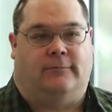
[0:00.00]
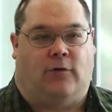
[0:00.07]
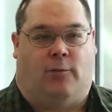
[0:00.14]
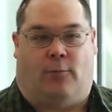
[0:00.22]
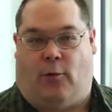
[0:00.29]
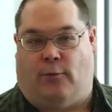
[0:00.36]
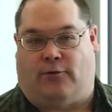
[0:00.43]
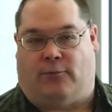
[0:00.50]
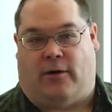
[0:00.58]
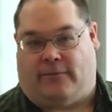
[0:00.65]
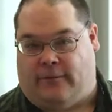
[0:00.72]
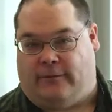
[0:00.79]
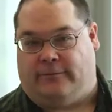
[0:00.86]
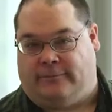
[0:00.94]
or a mobile
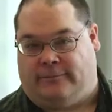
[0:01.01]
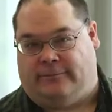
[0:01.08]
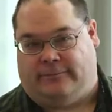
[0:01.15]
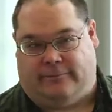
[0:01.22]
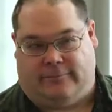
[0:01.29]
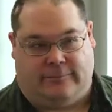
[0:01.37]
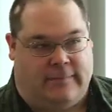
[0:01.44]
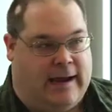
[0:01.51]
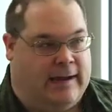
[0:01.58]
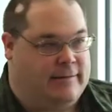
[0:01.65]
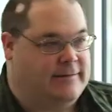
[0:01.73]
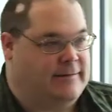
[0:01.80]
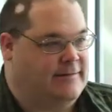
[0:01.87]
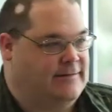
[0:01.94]
smartphone? Yeah,
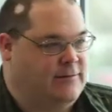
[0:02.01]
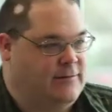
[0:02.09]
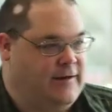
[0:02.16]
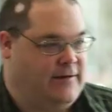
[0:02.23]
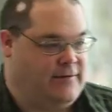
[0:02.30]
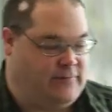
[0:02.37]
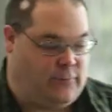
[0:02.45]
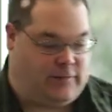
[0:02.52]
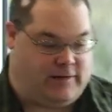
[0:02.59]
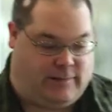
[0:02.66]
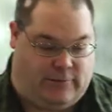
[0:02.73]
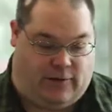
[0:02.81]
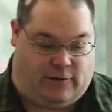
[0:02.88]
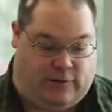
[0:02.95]
this is
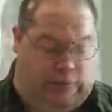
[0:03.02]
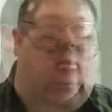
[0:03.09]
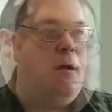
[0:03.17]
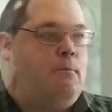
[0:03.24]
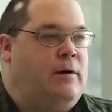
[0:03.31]
2014, we all do.